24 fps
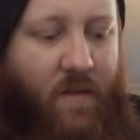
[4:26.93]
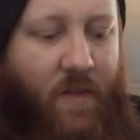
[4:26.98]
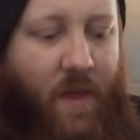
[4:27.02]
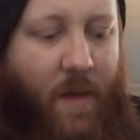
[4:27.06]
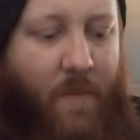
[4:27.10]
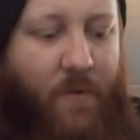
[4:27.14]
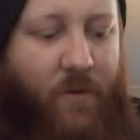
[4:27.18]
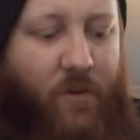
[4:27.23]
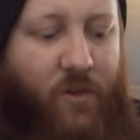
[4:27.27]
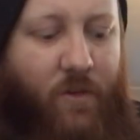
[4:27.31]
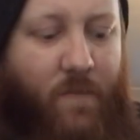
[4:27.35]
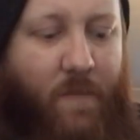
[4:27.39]

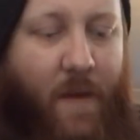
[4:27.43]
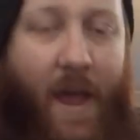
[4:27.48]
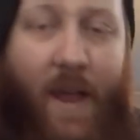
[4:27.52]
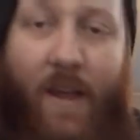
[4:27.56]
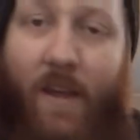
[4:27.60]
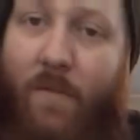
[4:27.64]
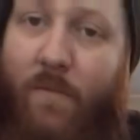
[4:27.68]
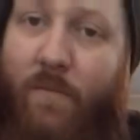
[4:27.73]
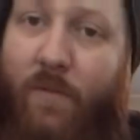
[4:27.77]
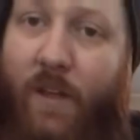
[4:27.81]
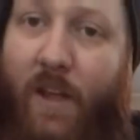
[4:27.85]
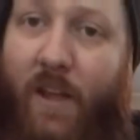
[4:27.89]
That puts you
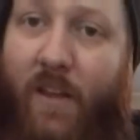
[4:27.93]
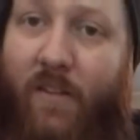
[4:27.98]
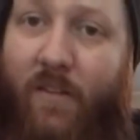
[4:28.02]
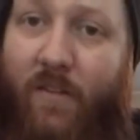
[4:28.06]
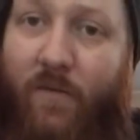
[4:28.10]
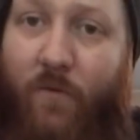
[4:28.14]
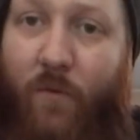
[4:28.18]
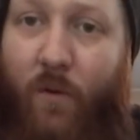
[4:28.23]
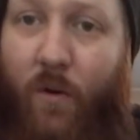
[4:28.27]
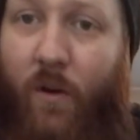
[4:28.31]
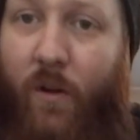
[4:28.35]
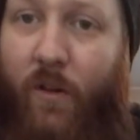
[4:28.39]
back in place
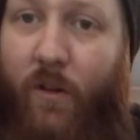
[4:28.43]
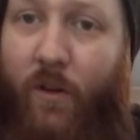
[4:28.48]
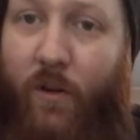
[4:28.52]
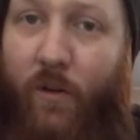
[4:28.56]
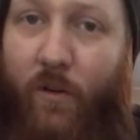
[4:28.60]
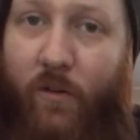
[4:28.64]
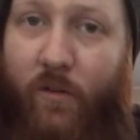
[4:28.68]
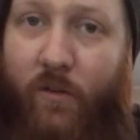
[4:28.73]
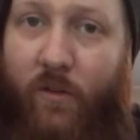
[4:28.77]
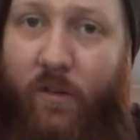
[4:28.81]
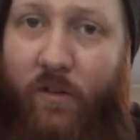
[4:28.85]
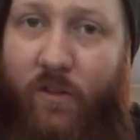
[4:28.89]
for a
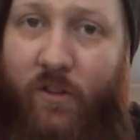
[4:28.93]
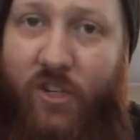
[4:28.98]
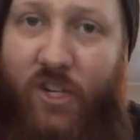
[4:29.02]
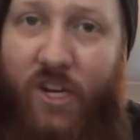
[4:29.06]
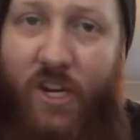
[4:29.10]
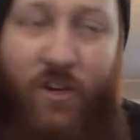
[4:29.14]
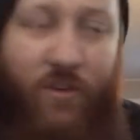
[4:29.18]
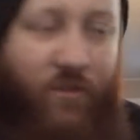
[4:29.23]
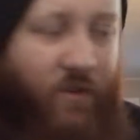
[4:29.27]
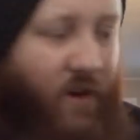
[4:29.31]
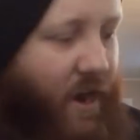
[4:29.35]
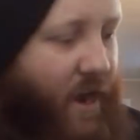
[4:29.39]
little
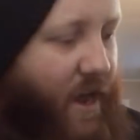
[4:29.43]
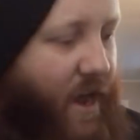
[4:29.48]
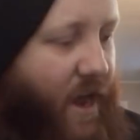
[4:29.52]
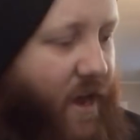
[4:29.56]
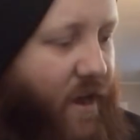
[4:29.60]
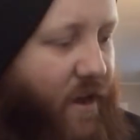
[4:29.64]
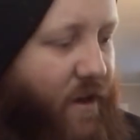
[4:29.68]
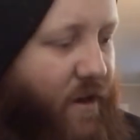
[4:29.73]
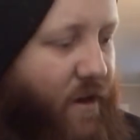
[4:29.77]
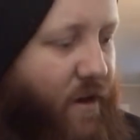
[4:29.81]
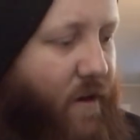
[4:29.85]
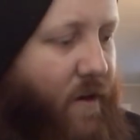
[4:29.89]
G triad
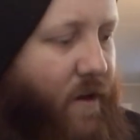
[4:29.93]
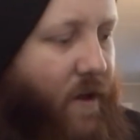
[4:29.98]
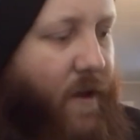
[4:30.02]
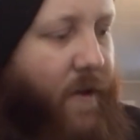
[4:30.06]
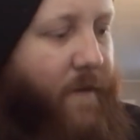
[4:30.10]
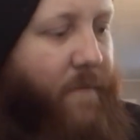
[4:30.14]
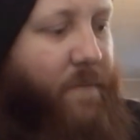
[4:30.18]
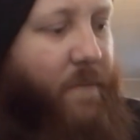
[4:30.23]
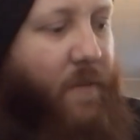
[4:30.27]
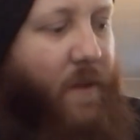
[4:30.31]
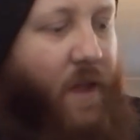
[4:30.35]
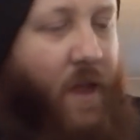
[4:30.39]
here.
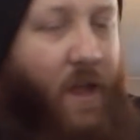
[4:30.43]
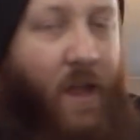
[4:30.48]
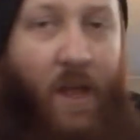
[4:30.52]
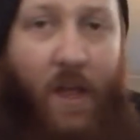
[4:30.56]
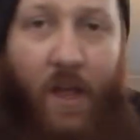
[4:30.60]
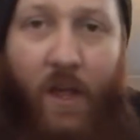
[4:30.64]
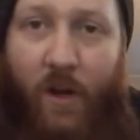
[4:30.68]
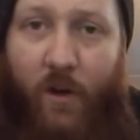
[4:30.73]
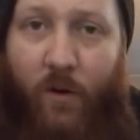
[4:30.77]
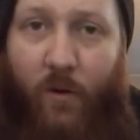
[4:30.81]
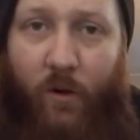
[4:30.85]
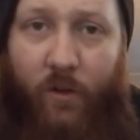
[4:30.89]

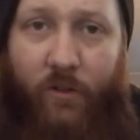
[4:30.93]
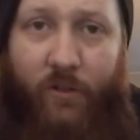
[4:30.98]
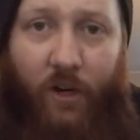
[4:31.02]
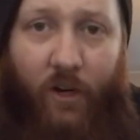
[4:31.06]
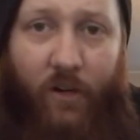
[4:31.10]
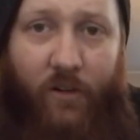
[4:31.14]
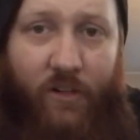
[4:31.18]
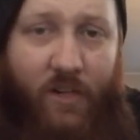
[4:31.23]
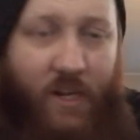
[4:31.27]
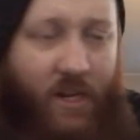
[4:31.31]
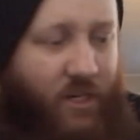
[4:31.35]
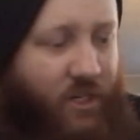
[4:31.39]
And of course
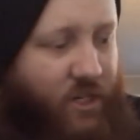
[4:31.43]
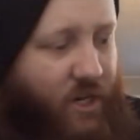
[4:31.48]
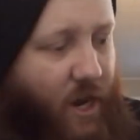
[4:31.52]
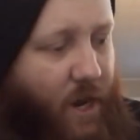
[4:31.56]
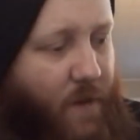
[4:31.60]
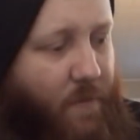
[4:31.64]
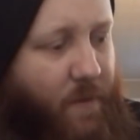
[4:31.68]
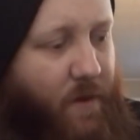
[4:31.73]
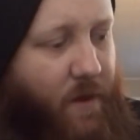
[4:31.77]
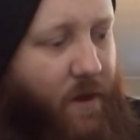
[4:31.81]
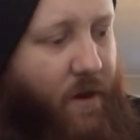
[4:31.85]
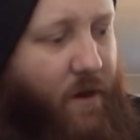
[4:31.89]
our D
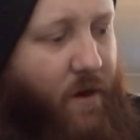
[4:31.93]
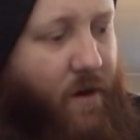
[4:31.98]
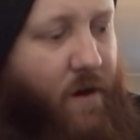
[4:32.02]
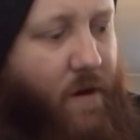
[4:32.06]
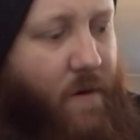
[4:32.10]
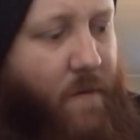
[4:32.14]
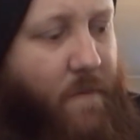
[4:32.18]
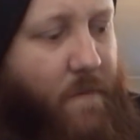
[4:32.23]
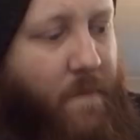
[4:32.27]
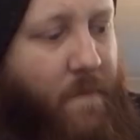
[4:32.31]
shape here,